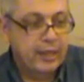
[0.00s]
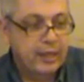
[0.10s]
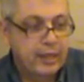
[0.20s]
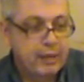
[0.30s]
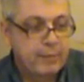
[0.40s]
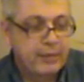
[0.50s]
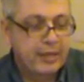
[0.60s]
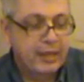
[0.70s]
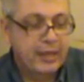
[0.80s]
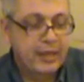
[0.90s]
um,
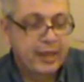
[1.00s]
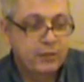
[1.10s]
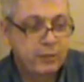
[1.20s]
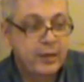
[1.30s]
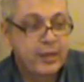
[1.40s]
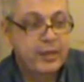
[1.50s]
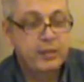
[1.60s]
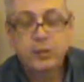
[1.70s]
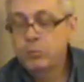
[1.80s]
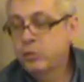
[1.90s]
has
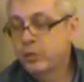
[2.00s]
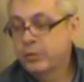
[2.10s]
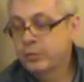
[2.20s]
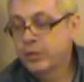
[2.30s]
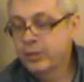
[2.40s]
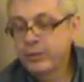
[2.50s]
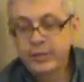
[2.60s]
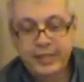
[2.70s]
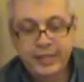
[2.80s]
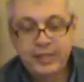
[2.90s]
faded to more
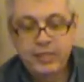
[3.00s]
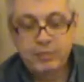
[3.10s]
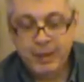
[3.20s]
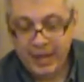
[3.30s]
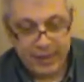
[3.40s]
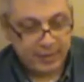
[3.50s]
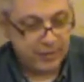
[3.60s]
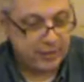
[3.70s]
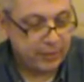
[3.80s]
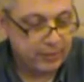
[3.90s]
obscurity in its
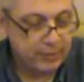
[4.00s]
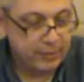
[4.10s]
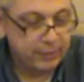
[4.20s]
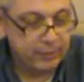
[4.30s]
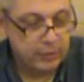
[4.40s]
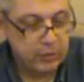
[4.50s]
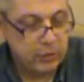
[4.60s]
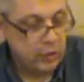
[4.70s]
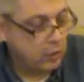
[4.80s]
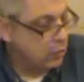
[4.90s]
past.
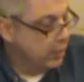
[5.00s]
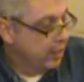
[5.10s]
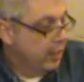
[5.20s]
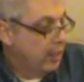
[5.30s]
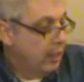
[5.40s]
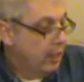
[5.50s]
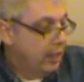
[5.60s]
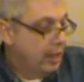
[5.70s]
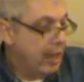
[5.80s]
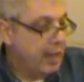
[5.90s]
So,
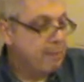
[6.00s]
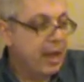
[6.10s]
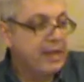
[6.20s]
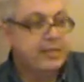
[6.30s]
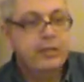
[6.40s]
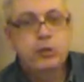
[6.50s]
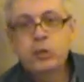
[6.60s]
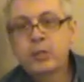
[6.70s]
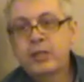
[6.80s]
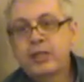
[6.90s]
I, I did
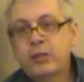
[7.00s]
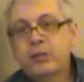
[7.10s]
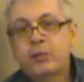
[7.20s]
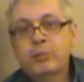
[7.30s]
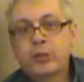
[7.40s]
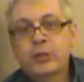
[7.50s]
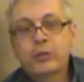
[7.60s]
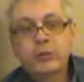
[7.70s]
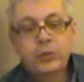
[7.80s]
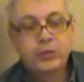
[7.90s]
do a Delta
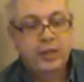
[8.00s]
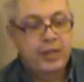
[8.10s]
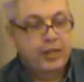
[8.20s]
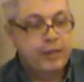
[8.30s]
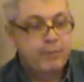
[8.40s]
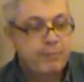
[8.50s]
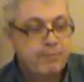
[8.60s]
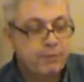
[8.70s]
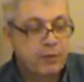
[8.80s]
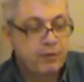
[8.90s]
blues um,
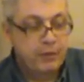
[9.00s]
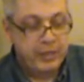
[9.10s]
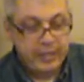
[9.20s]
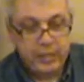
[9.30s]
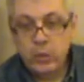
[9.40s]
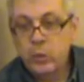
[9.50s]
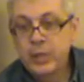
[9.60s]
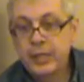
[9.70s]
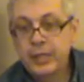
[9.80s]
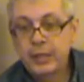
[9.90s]
video
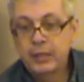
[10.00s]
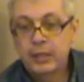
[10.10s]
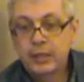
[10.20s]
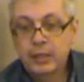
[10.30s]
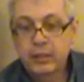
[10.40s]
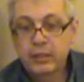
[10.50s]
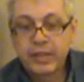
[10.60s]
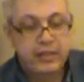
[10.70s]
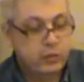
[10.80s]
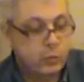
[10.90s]
uh,
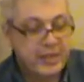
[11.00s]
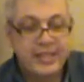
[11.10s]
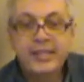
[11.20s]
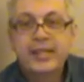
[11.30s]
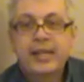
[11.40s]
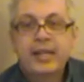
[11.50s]
last week